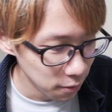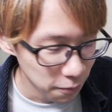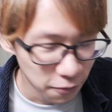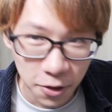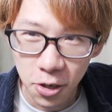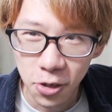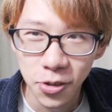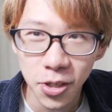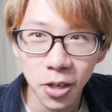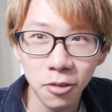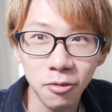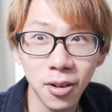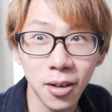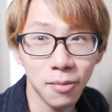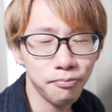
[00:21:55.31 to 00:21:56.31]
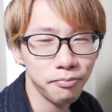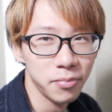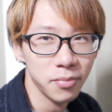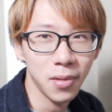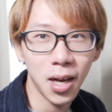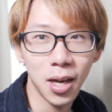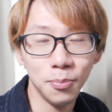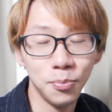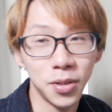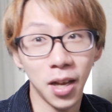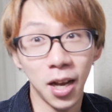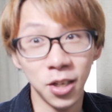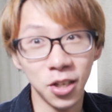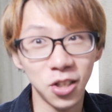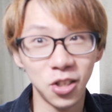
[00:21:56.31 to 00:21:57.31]
Photozone,
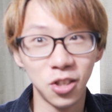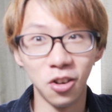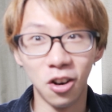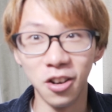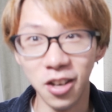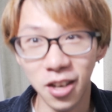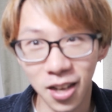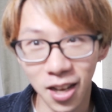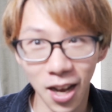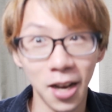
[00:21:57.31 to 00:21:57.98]
I just started it.